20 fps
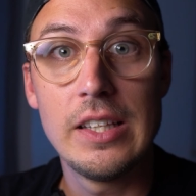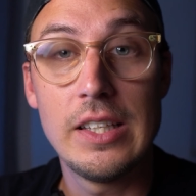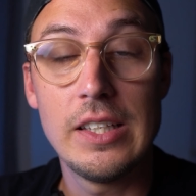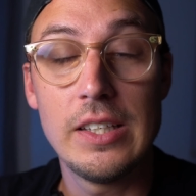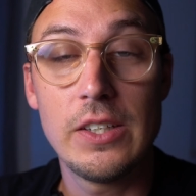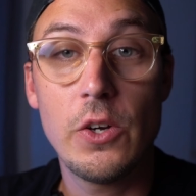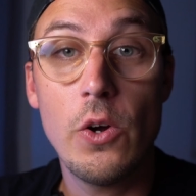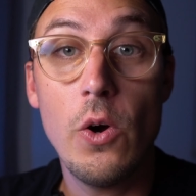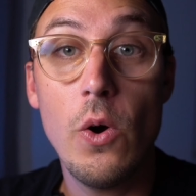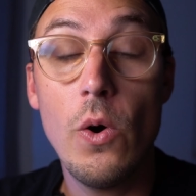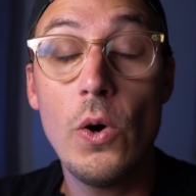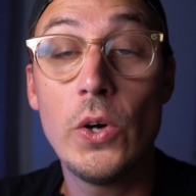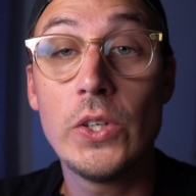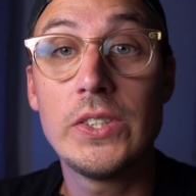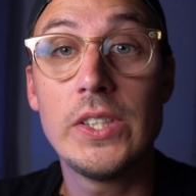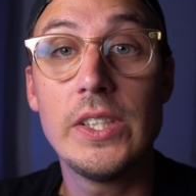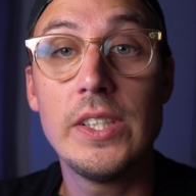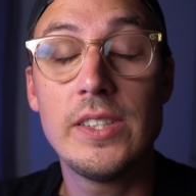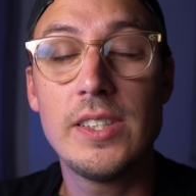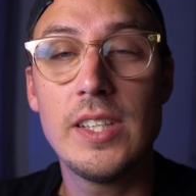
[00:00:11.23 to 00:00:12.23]
The course
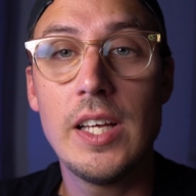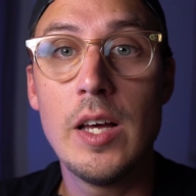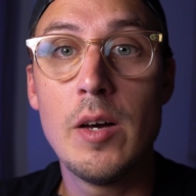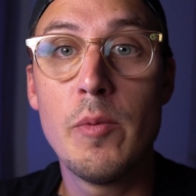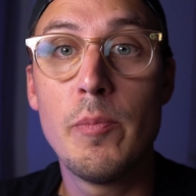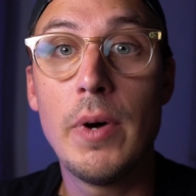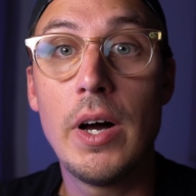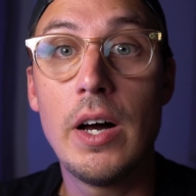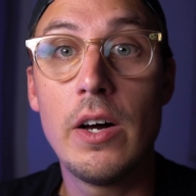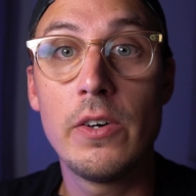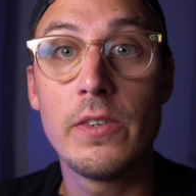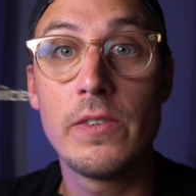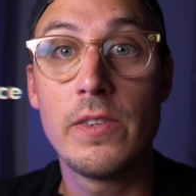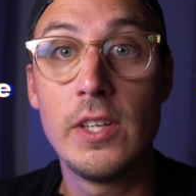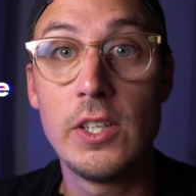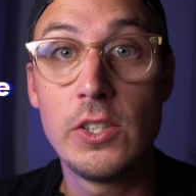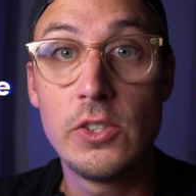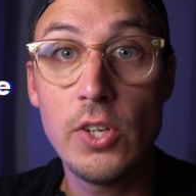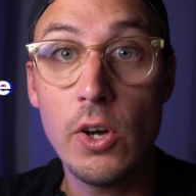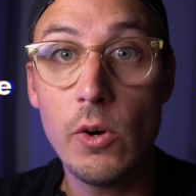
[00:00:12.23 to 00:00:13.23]
is about
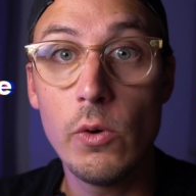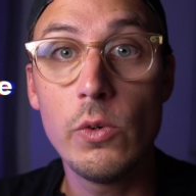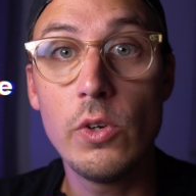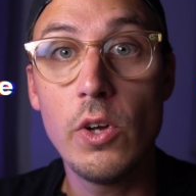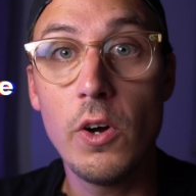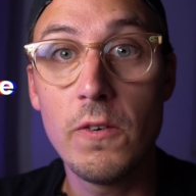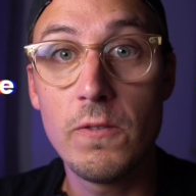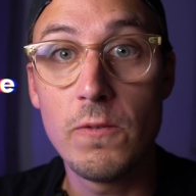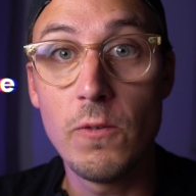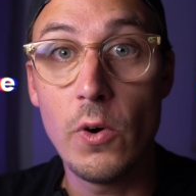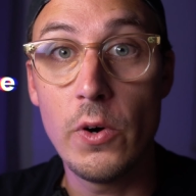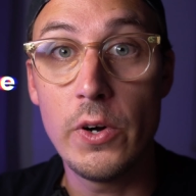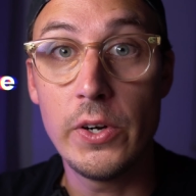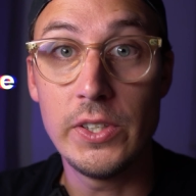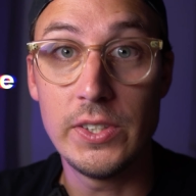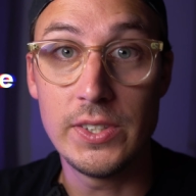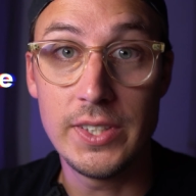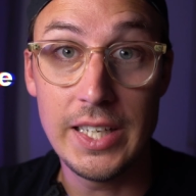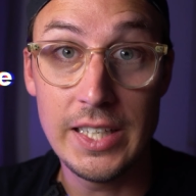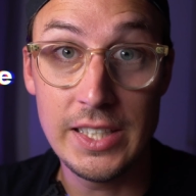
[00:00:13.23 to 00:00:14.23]
the tone of
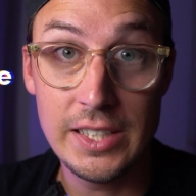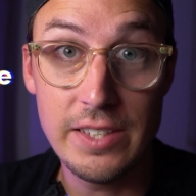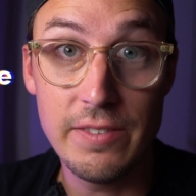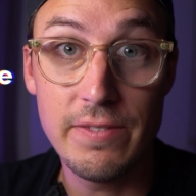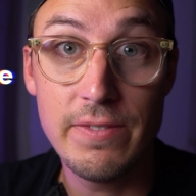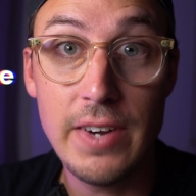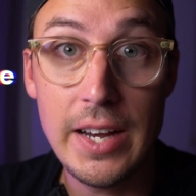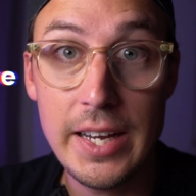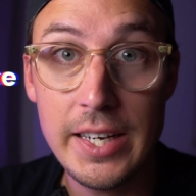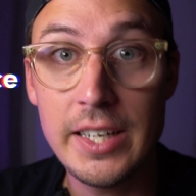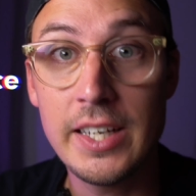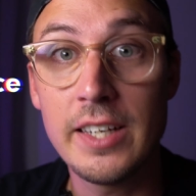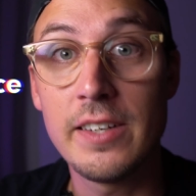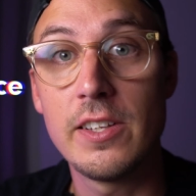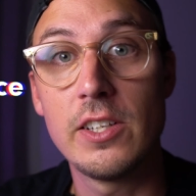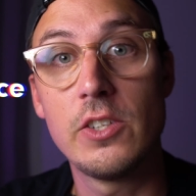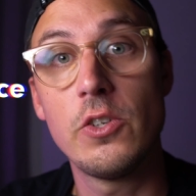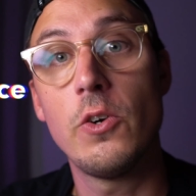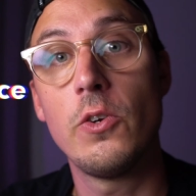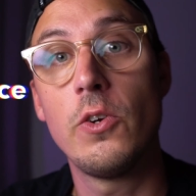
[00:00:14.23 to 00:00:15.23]
voice and defining
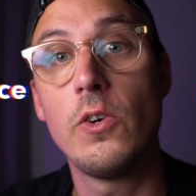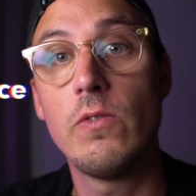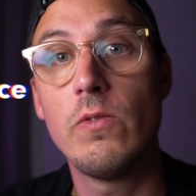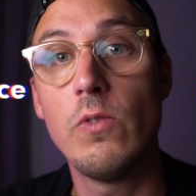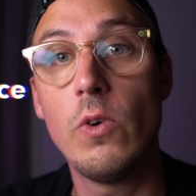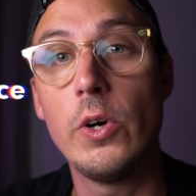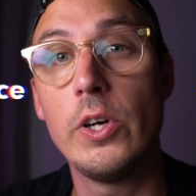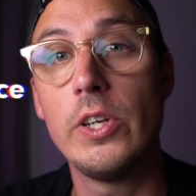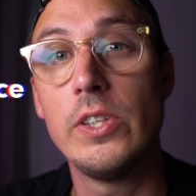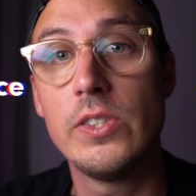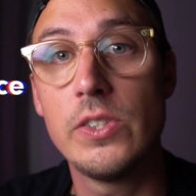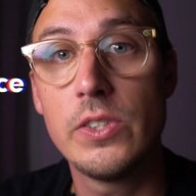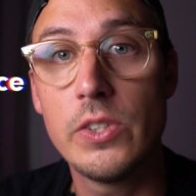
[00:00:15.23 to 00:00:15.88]
the tone of voice.